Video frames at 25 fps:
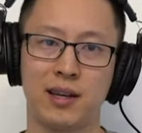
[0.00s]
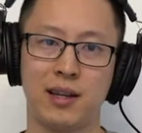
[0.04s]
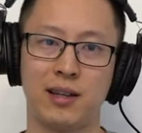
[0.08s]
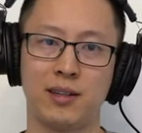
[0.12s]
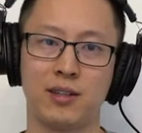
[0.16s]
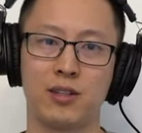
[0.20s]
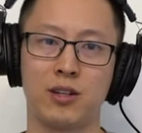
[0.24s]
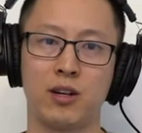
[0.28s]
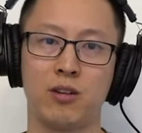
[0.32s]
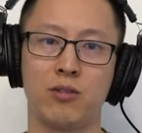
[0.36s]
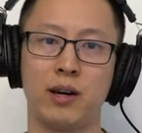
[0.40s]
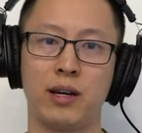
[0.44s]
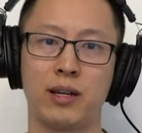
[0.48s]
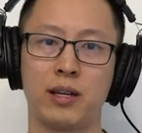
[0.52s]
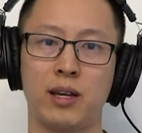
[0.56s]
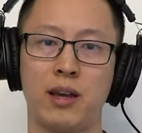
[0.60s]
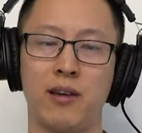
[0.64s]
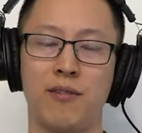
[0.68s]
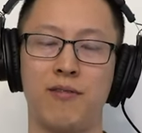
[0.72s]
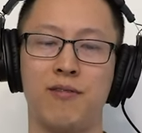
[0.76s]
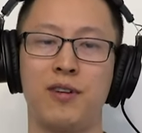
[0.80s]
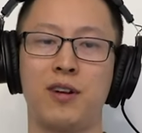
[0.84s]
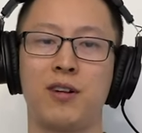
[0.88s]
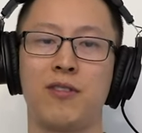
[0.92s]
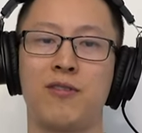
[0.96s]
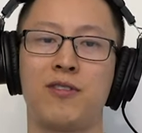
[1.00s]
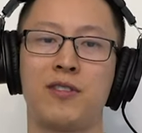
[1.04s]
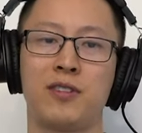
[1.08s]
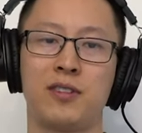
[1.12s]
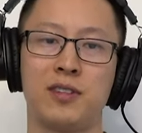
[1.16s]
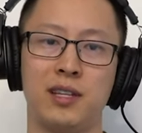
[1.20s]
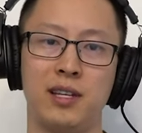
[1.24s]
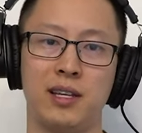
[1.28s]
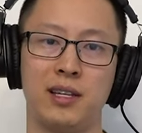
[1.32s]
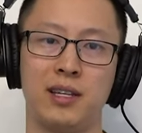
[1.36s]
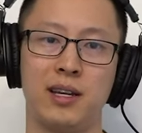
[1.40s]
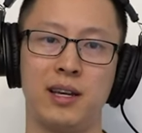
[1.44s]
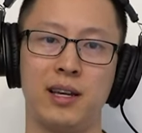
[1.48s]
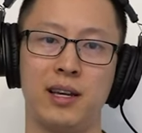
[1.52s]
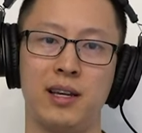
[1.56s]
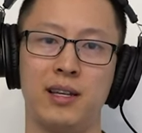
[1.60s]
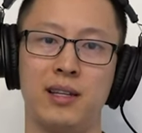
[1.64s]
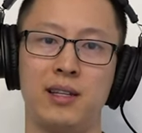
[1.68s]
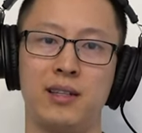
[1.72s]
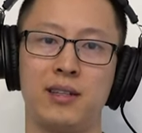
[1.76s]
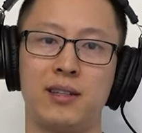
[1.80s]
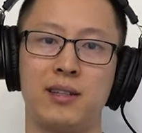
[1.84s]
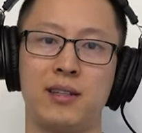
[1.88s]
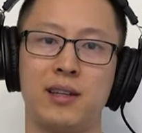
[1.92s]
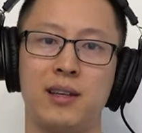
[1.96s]
And so like if your physique
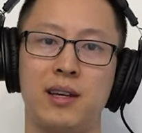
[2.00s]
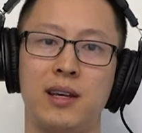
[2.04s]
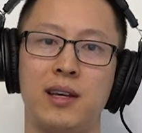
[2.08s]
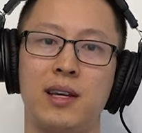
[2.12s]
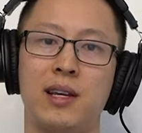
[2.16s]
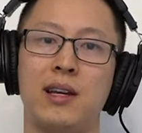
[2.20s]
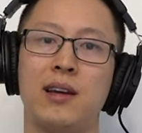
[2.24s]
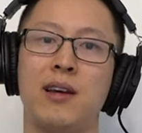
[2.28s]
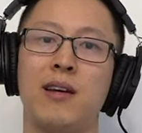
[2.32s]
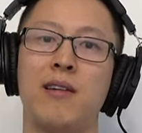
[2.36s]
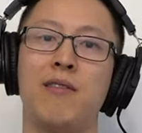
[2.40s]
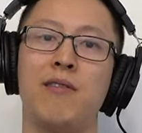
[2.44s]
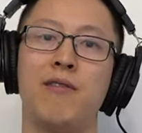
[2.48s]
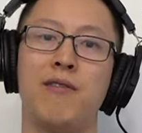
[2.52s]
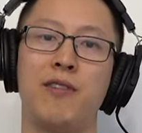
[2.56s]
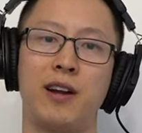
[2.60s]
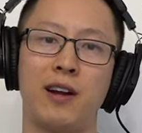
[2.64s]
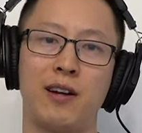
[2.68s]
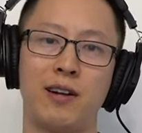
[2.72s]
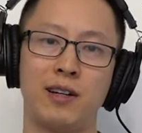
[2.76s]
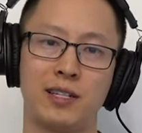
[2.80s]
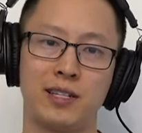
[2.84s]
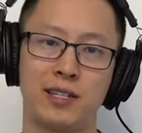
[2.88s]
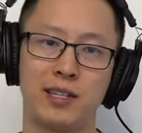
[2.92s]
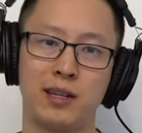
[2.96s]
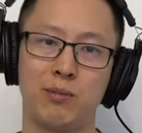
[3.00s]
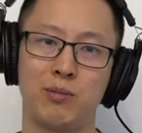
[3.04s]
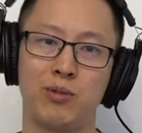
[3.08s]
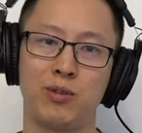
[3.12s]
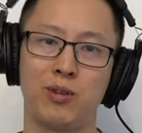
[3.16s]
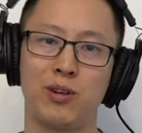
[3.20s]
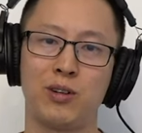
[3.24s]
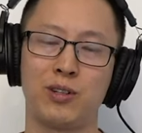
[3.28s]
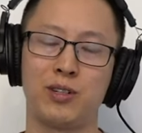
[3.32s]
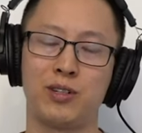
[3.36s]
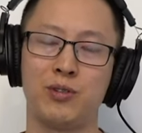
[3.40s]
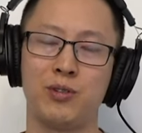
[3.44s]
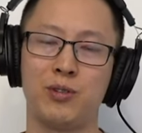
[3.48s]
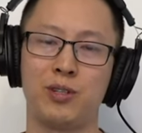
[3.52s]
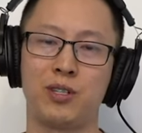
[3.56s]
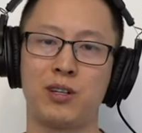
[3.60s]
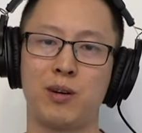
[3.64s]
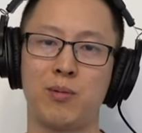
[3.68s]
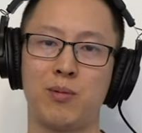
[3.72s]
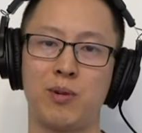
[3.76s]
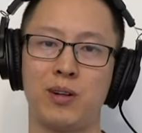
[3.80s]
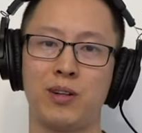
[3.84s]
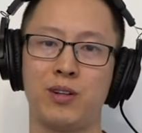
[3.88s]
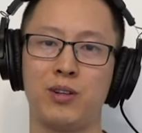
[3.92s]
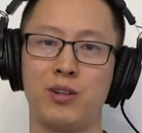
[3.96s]
is very similar to
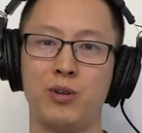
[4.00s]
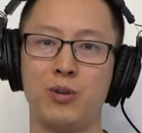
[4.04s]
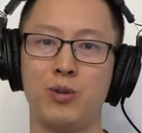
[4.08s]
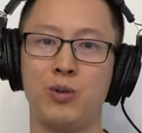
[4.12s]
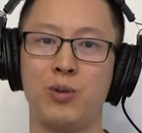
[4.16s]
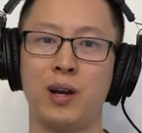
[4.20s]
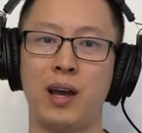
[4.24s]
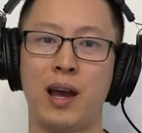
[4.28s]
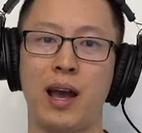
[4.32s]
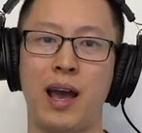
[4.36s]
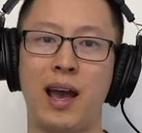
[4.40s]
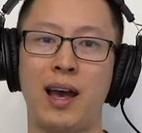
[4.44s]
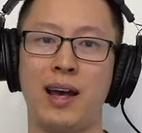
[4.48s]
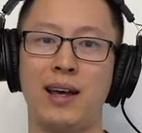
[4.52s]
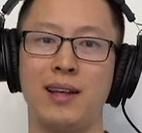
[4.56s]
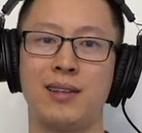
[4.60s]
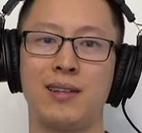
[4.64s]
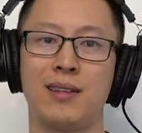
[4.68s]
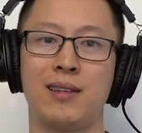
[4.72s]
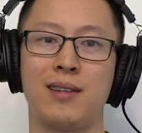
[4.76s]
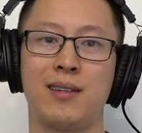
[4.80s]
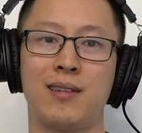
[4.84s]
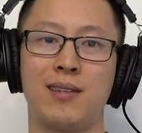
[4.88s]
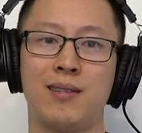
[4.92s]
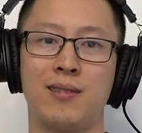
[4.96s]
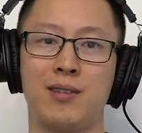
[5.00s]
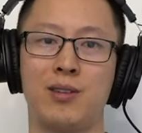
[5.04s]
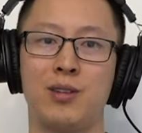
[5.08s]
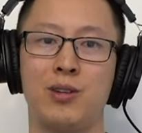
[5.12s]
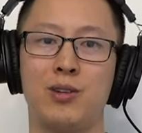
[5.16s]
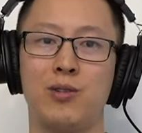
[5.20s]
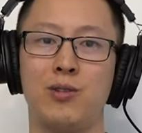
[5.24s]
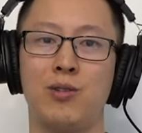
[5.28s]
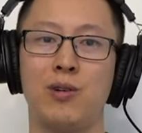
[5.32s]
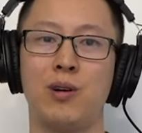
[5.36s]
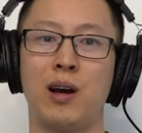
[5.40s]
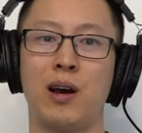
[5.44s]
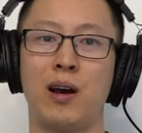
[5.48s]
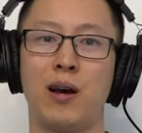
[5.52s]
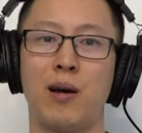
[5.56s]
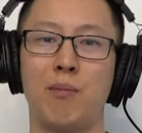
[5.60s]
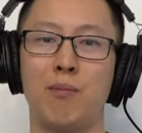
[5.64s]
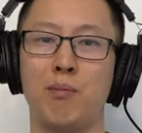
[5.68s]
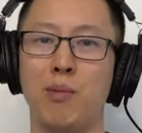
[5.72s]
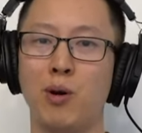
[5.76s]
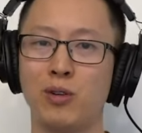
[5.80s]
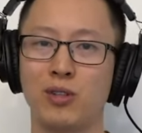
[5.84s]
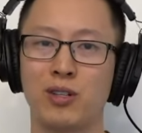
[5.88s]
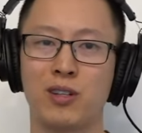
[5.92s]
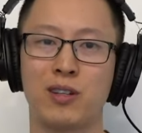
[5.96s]
someone who had to um,
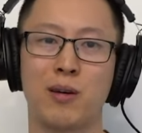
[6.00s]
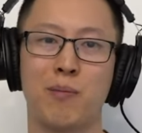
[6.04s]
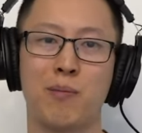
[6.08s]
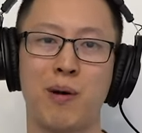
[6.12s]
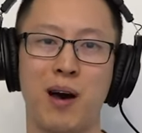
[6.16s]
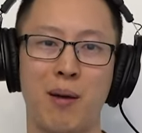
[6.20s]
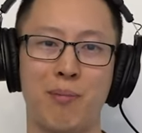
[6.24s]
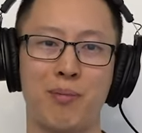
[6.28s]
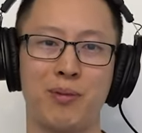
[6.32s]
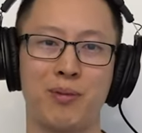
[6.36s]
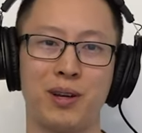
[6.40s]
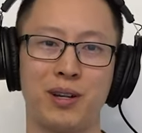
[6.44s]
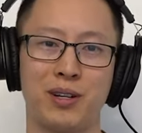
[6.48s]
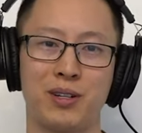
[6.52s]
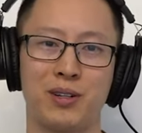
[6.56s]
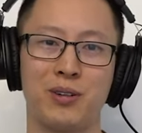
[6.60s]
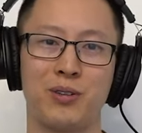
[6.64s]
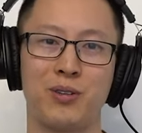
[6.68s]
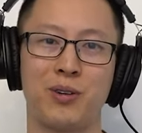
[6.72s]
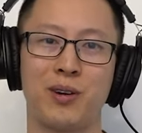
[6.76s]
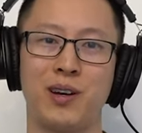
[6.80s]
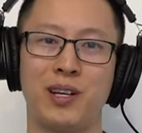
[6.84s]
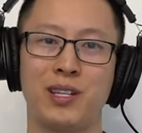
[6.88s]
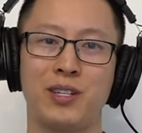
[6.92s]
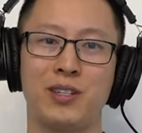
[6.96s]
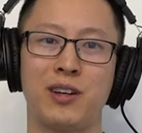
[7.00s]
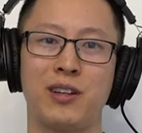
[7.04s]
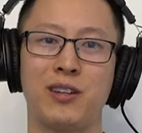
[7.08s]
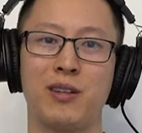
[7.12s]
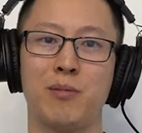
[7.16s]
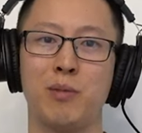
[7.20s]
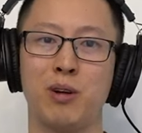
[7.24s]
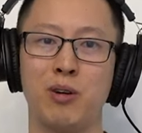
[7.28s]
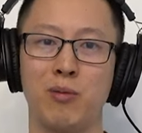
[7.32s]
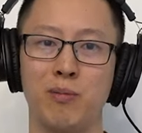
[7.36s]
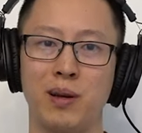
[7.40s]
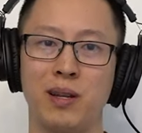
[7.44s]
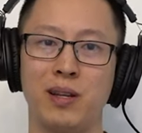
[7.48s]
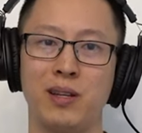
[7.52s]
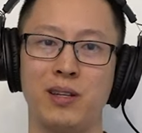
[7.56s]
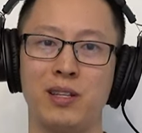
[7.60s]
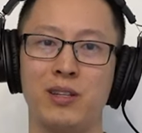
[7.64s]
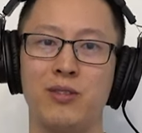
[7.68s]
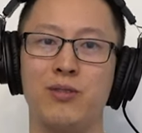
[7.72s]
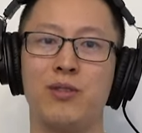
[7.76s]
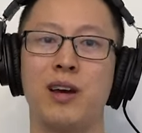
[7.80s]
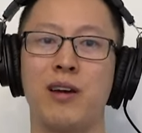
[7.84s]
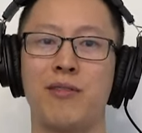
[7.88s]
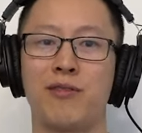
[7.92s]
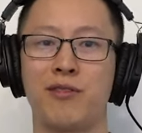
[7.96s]
most of the population who has done the movement,
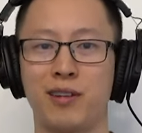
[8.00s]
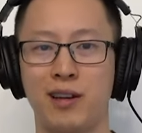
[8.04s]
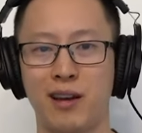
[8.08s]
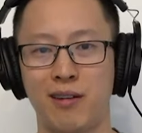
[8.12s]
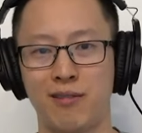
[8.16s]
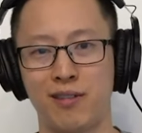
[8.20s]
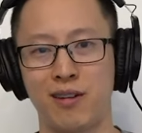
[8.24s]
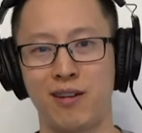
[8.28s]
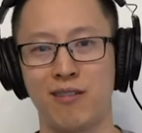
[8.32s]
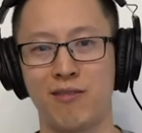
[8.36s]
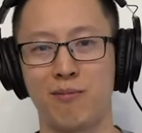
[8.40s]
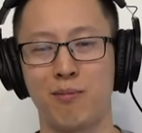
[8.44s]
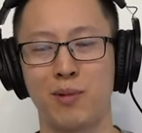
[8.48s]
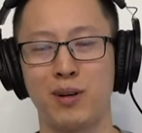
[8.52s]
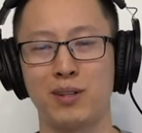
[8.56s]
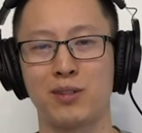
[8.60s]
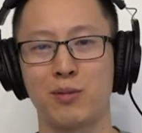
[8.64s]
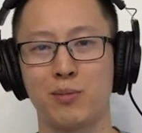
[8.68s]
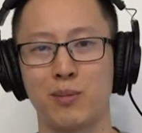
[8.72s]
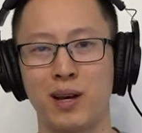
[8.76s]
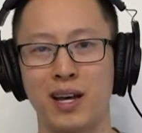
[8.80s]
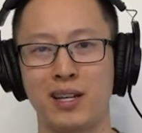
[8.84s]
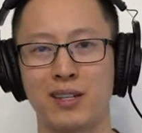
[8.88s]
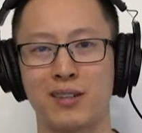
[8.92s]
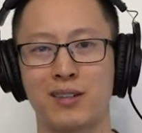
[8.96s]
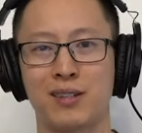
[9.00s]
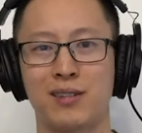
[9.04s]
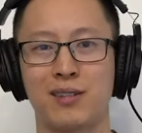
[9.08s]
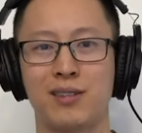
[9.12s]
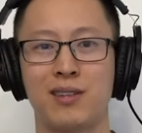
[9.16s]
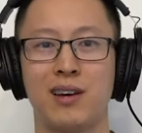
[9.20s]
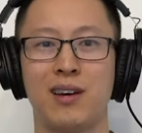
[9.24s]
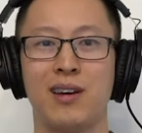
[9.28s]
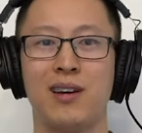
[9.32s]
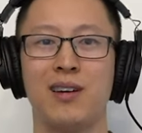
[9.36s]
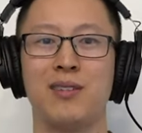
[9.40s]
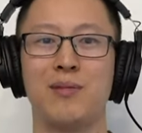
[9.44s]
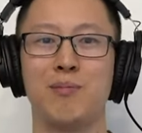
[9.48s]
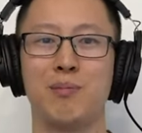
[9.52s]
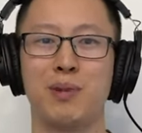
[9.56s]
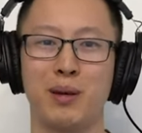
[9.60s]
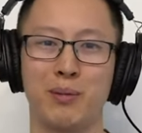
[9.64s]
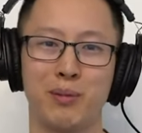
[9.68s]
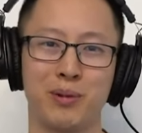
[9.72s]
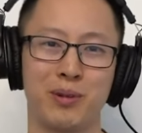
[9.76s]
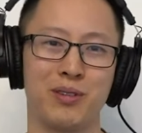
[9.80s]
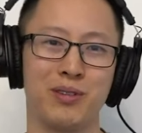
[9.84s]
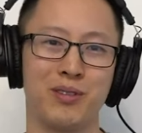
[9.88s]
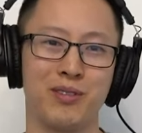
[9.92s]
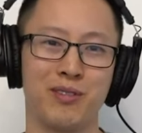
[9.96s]
you definitely have enough muscle mass to be
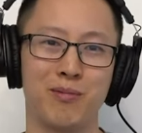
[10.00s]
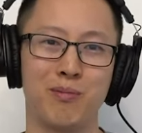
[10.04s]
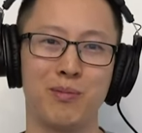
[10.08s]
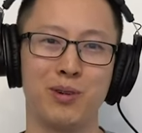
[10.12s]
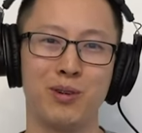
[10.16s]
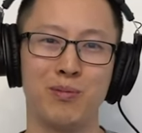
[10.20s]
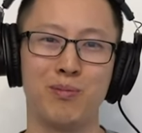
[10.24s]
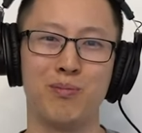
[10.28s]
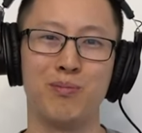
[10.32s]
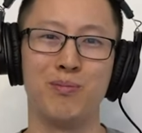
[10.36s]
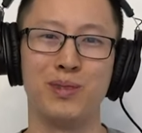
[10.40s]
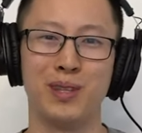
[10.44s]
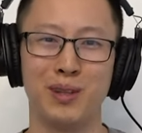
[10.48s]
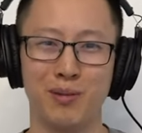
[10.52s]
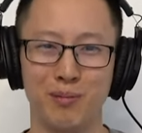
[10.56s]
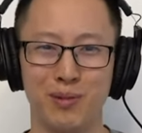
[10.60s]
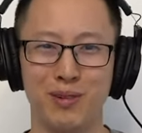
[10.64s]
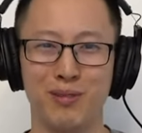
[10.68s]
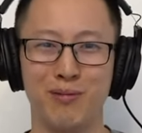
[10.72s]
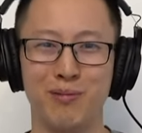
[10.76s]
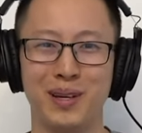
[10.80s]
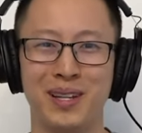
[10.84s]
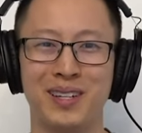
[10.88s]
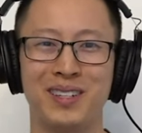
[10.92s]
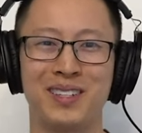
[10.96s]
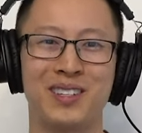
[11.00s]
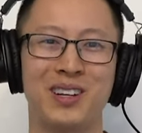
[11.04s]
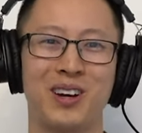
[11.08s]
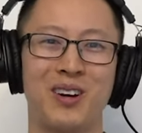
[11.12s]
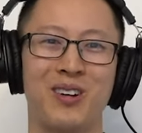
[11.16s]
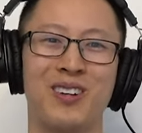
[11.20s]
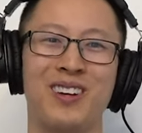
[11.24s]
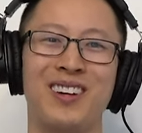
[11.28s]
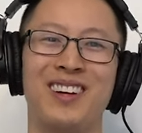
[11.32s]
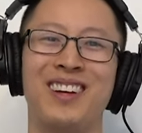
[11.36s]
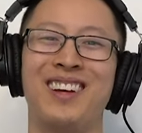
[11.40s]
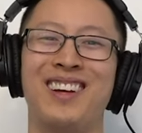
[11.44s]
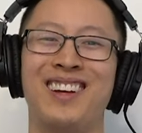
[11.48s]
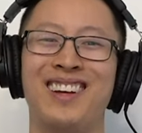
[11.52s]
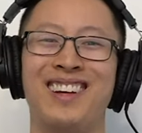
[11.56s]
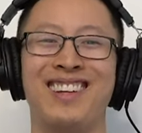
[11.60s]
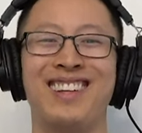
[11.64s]
able to do mo the movement. So I like that.